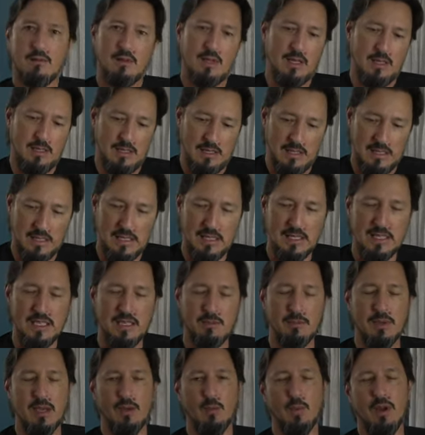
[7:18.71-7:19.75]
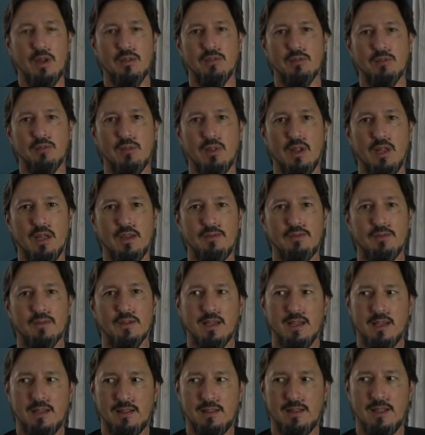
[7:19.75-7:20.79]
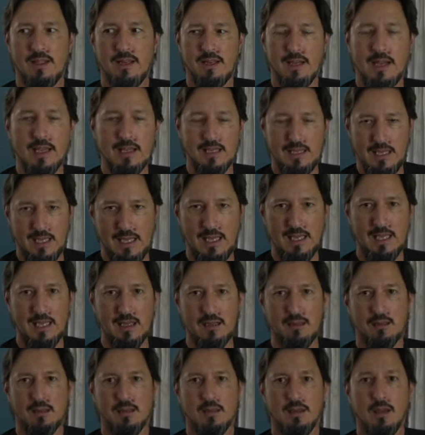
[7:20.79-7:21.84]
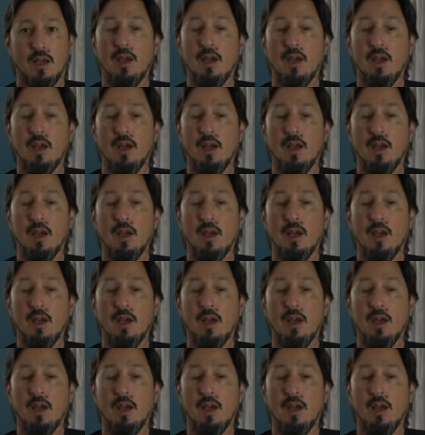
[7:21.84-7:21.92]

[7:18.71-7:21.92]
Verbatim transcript: and eking my way through life and that I can,